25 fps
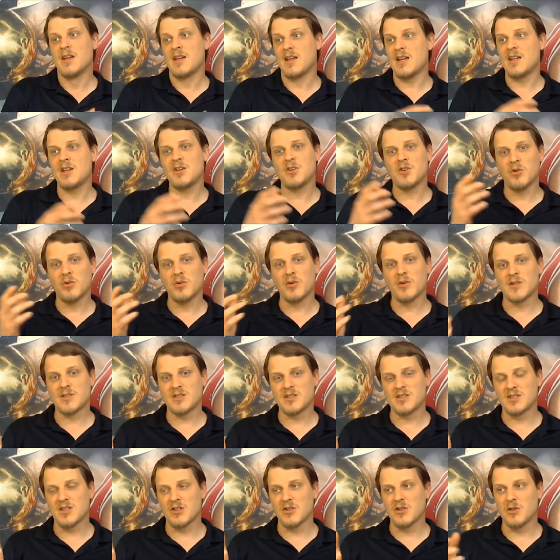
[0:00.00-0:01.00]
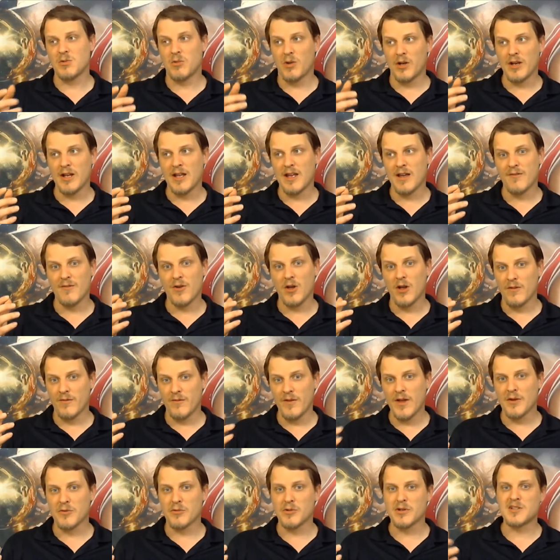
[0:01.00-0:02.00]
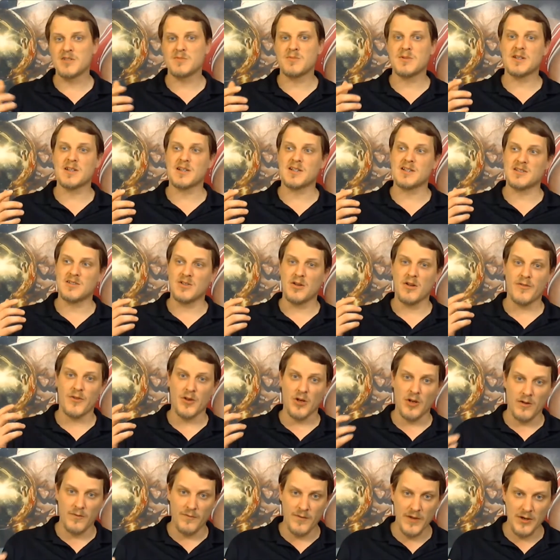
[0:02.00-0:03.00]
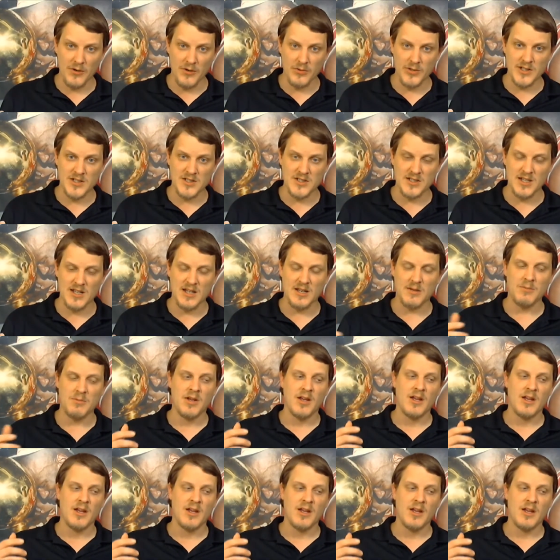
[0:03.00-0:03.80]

and you don't necessarily want to have all veterans because you have an all veteran team.